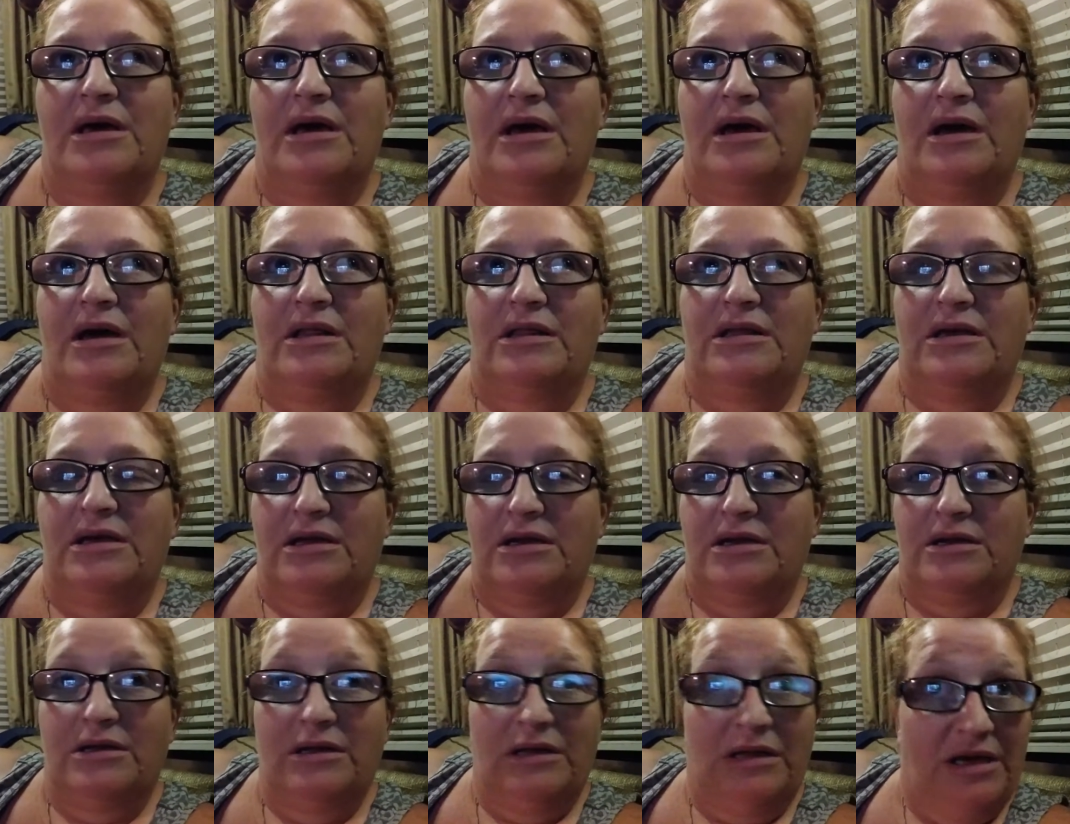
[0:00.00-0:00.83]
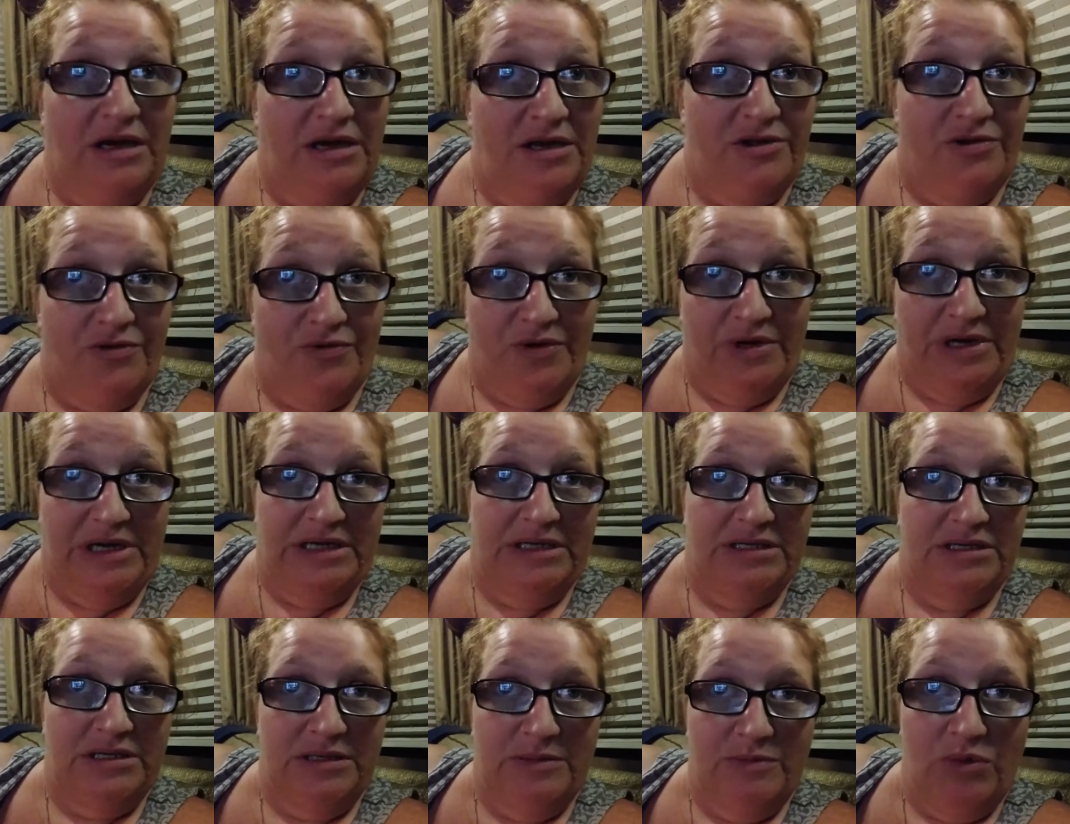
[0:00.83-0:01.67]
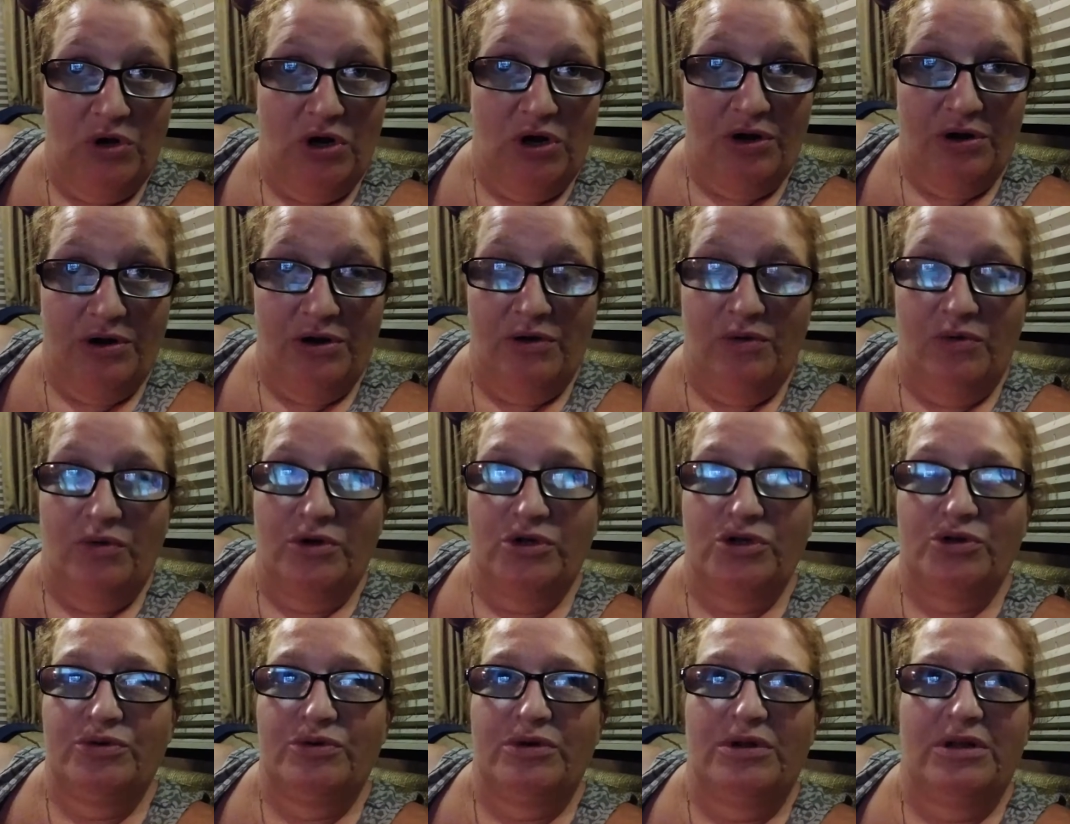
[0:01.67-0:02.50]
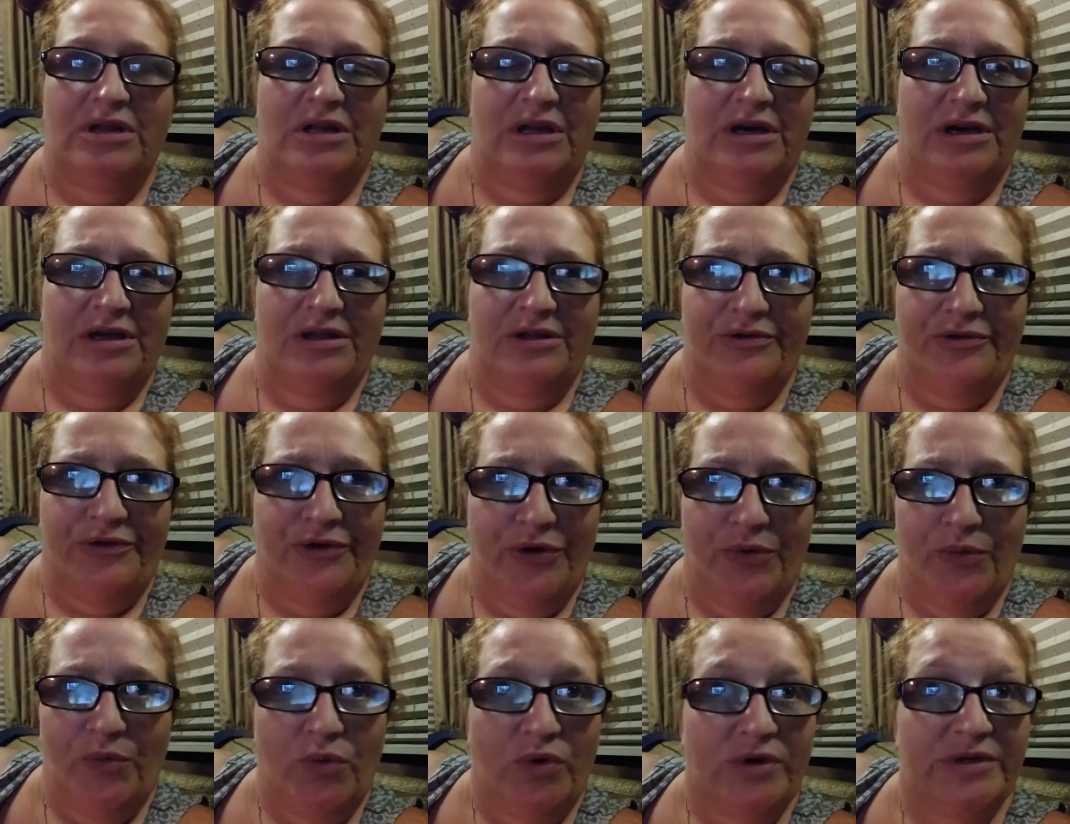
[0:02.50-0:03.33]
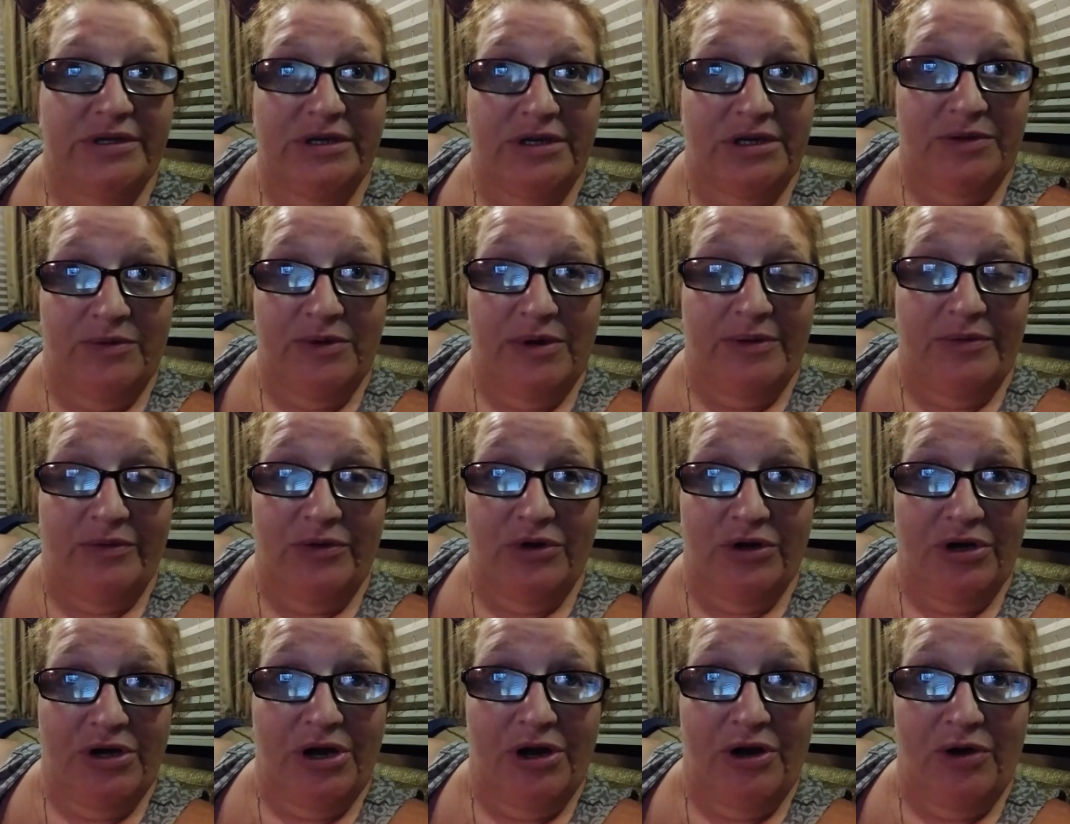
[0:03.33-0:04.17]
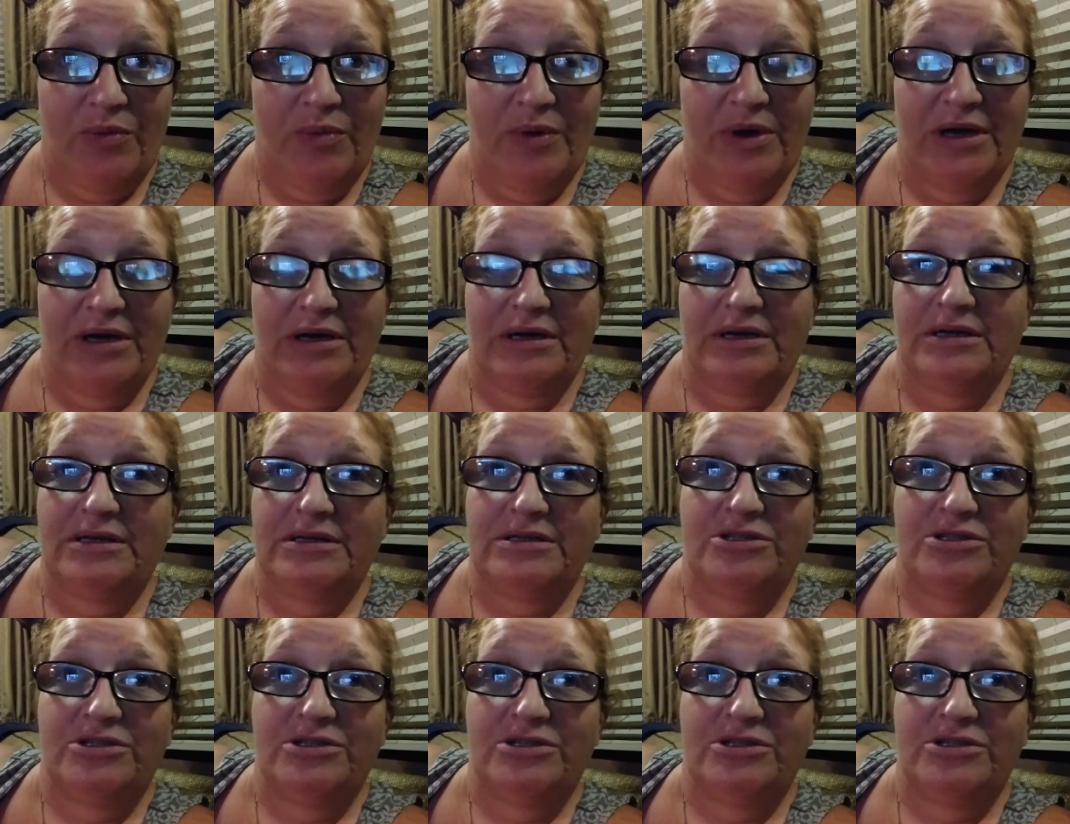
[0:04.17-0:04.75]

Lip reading: and then lay the wreaths tomorrow, which a lot of the group wasn't going to be able to go because